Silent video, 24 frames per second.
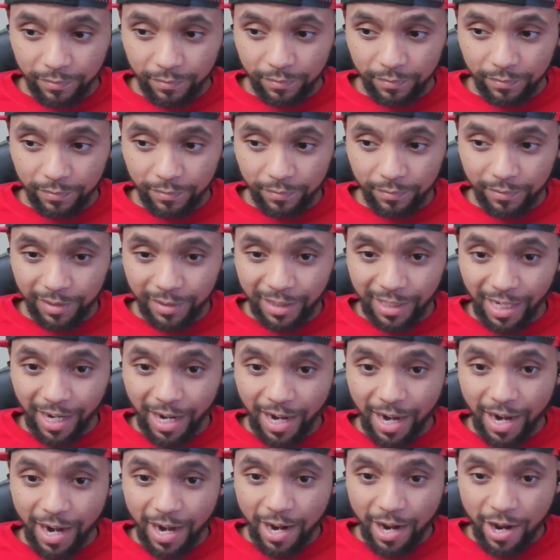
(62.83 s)

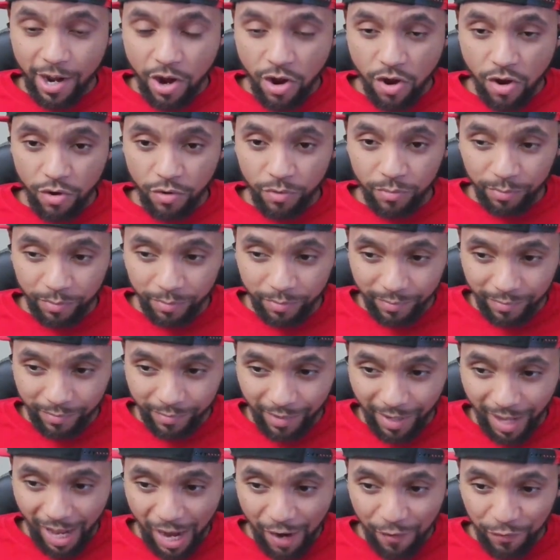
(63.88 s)
Damn,
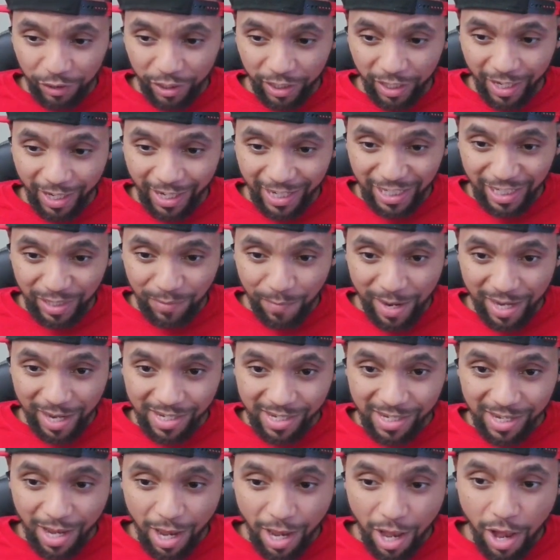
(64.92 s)
everything is
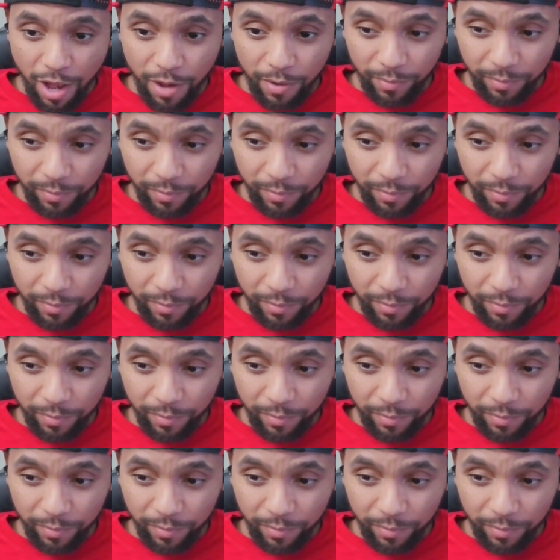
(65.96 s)
messed up.